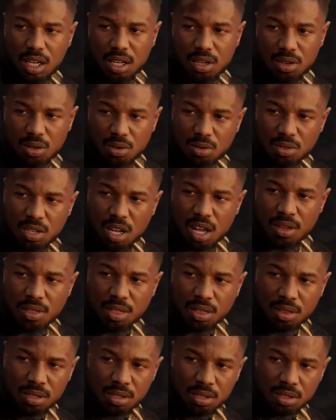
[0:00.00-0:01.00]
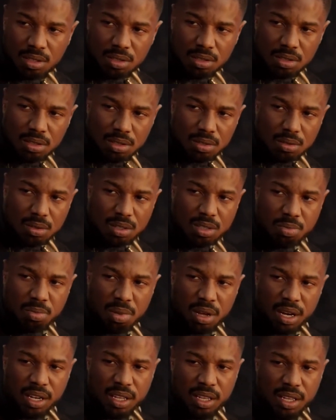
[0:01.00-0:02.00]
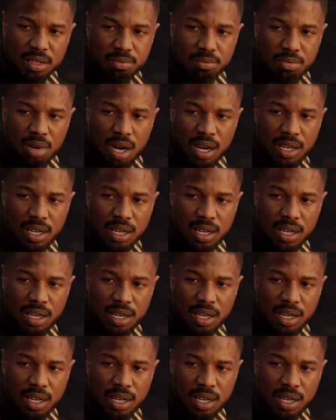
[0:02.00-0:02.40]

vast amount of resources they actually have,